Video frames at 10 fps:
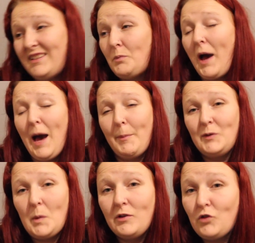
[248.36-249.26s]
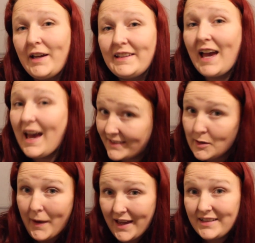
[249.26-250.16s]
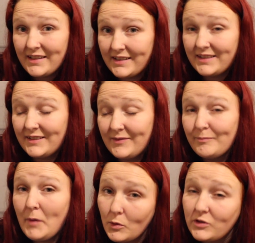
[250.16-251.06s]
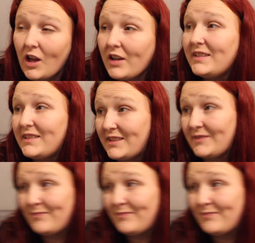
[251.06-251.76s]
this is what happens when we try and get her to bed most nights.